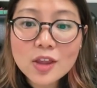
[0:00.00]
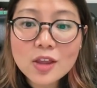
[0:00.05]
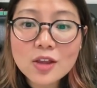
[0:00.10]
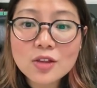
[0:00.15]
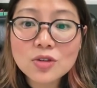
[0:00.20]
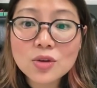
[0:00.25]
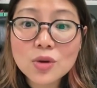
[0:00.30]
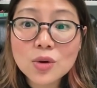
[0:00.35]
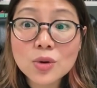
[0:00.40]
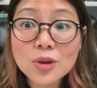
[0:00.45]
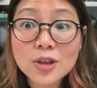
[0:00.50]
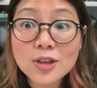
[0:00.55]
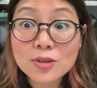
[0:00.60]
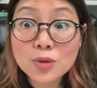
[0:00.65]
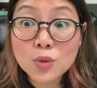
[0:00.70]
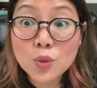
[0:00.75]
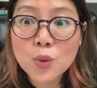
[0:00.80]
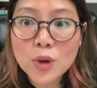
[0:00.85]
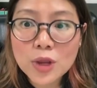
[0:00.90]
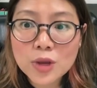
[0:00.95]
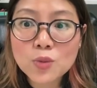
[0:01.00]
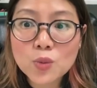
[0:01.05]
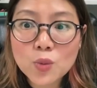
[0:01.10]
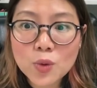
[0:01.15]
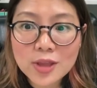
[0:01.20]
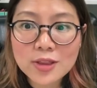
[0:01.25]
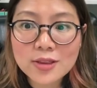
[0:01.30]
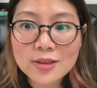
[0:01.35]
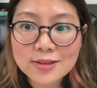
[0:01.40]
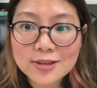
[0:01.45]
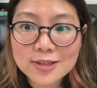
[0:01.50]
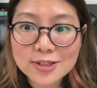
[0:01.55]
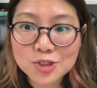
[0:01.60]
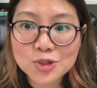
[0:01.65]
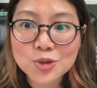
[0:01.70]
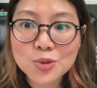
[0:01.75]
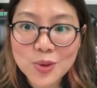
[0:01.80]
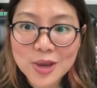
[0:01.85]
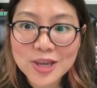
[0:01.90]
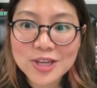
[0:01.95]
So it's a win-win
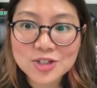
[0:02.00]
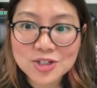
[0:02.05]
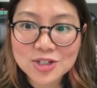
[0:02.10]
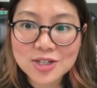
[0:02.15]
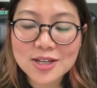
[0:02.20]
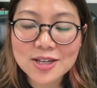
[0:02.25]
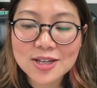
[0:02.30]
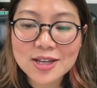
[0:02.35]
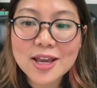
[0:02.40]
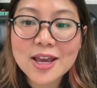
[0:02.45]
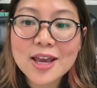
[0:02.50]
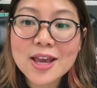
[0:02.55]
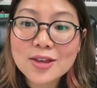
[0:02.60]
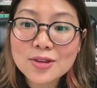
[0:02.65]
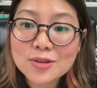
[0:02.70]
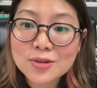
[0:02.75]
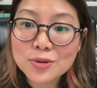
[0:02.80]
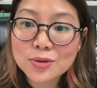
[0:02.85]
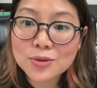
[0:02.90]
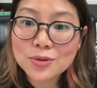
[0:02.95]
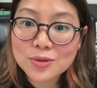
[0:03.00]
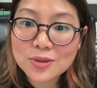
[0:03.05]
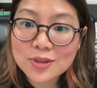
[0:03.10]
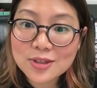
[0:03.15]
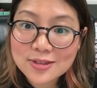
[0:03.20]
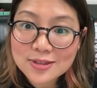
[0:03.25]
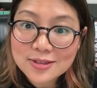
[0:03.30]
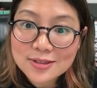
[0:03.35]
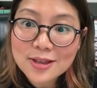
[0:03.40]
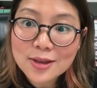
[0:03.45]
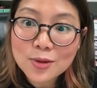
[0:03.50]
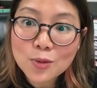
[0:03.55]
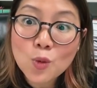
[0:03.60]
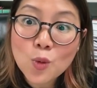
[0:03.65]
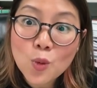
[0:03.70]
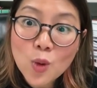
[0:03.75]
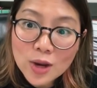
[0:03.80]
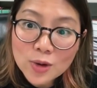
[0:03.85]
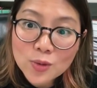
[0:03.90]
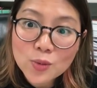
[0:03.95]
situation. So this is
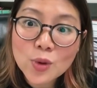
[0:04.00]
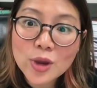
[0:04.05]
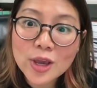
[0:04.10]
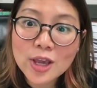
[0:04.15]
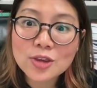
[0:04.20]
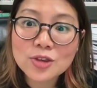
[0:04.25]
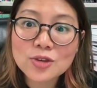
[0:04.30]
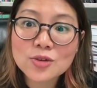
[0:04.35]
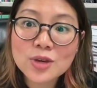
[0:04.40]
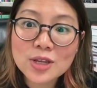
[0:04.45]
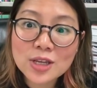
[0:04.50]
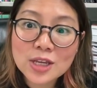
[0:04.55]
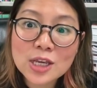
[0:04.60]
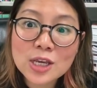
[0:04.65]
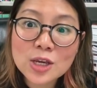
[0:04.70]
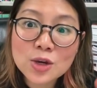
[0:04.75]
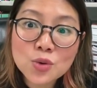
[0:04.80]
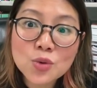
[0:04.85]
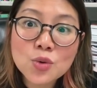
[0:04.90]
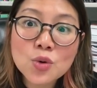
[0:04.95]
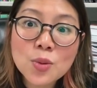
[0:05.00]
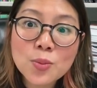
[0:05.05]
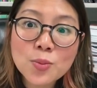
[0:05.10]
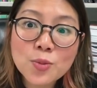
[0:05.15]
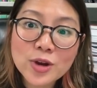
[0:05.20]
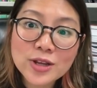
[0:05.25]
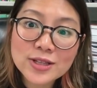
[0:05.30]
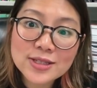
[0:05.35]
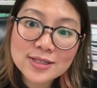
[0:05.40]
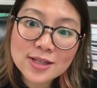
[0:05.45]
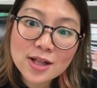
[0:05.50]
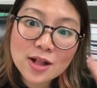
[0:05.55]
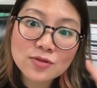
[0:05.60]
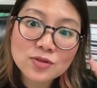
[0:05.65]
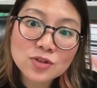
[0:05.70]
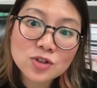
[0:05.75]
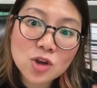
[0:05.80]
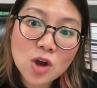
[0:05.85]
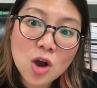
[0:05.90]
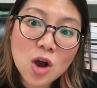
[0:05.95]
one way you can incorporate
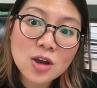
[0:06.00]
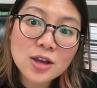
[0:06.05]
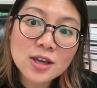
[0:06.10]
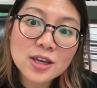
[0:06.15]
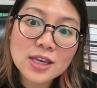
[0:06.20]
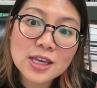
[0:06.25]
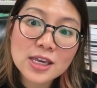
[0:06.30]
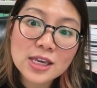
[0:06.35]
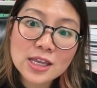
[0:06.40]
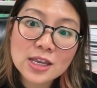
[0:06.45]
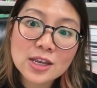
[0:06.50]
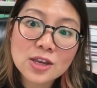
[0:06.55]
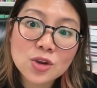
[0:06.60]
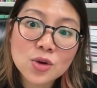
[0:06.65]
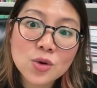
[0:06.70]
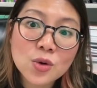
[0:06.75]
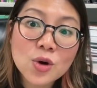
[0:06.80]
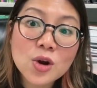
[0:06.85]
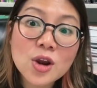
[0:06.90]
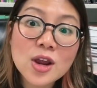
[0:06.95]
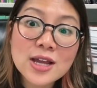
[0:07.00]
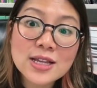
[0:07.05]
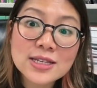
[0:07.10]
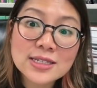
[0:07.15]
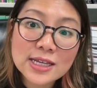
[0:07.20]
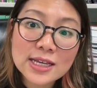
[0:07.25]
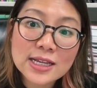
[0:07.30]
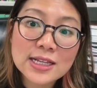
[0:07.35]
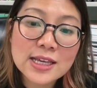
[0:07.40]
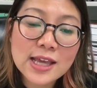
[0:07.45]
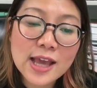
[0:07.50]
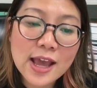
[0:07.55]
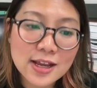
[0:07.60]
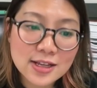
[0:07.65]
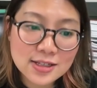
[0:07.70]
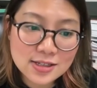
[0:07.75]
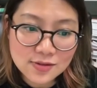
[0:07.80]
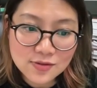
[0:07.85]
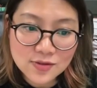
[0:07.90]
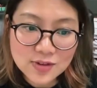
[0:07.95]
self-talk in your daily
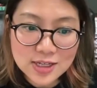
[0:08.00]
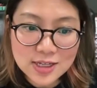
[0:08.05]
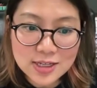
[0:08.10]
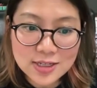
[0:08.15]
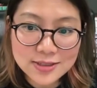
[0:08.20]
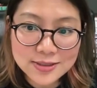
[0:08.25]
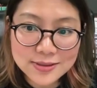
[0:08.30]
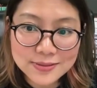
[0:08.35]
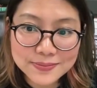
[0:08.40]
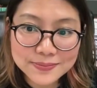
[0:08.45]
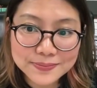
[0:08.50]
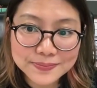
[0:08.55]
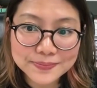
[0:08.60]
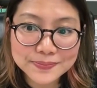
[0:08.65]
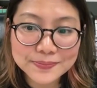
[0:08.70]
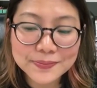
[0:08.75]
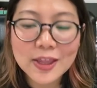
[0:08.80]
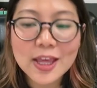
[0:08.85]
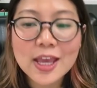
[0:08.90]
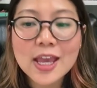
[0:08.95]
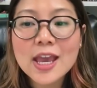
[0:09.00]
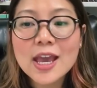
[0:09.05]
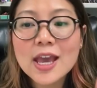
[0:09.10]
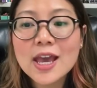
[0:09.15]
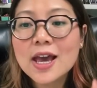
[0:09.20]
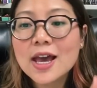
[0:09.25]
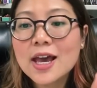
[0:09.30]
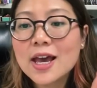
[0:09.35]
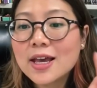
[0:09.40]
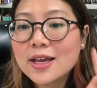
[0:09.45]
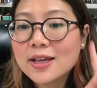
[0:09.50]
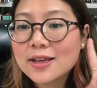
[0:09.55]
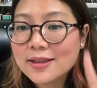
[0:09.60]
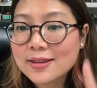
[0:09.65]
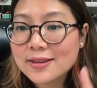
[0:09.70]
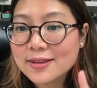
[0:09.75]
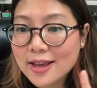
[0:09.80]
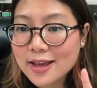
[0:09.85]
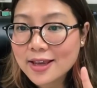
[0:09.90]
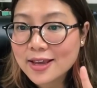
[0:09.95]
activities.
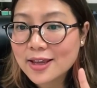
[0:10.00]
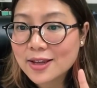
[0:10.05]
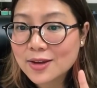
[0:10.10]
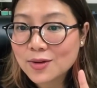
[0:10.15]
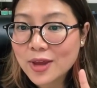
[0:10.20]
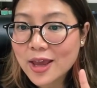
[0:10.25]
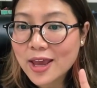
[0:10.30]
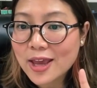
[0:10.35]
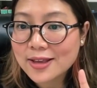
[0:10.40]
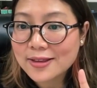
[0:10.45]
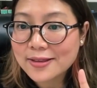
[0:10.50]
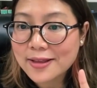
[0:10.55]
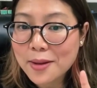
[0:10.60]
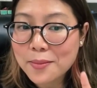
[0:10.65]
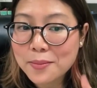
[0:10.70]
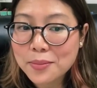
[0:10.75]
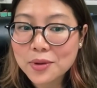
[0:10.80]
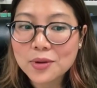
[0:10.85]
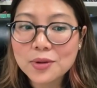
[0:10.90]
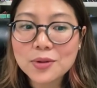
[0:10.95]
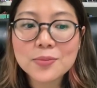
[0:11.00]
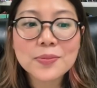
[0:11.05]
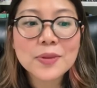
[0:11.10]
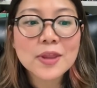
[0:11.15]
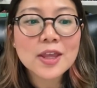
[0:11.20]
Second example.